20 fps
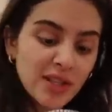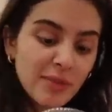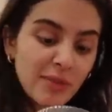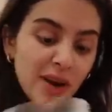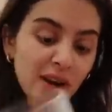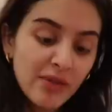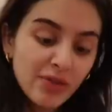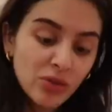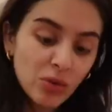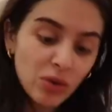I
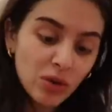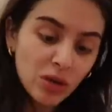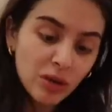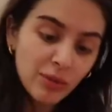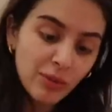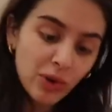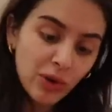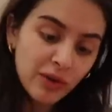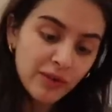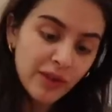might have to order
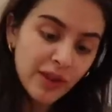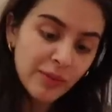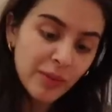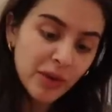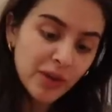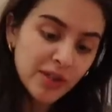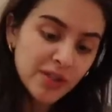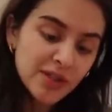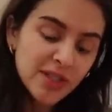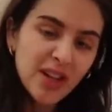more of them,
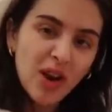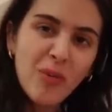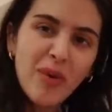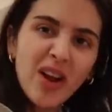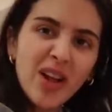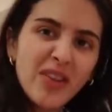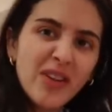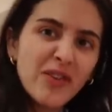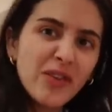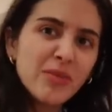honestly. Oh my
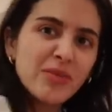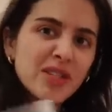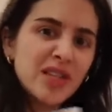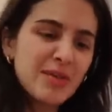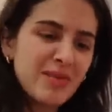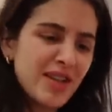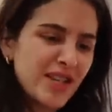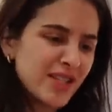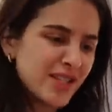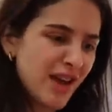god, they're from
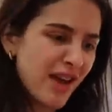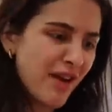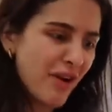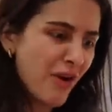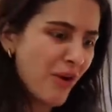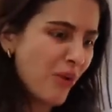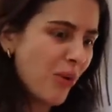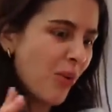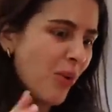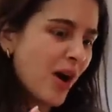CB
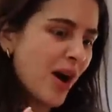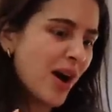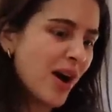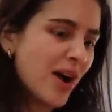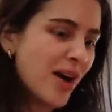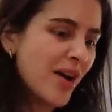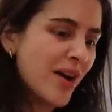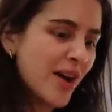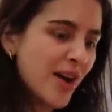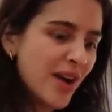
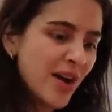Dow.